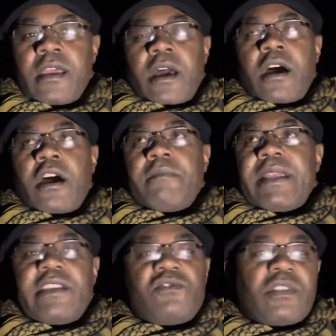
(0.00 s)
Um, I
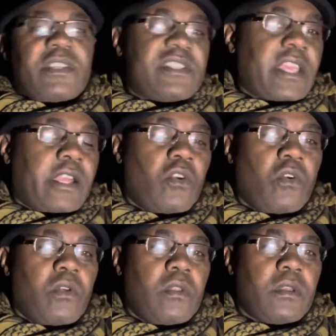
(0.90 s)
did drill a second
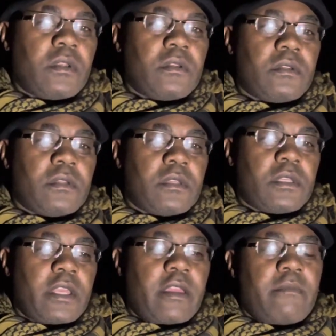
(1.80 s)
hole,
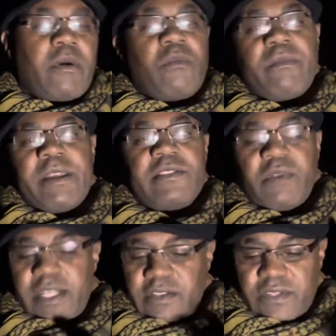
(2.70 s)
and but well, basically
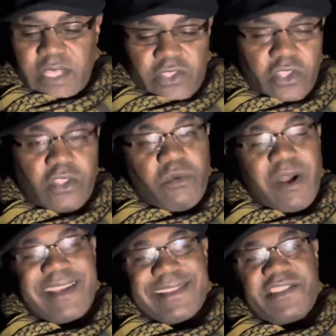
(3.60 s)
what I did is I took the
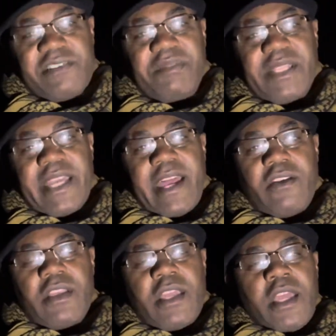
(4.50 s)
Wakazashi blade out
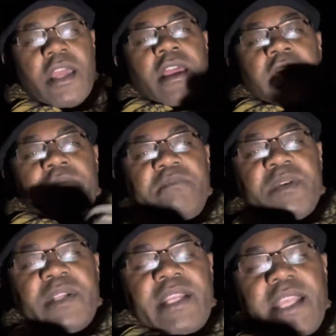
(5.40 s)
and
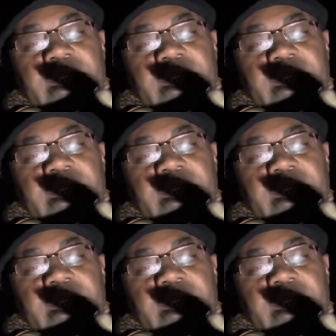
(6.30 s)
put it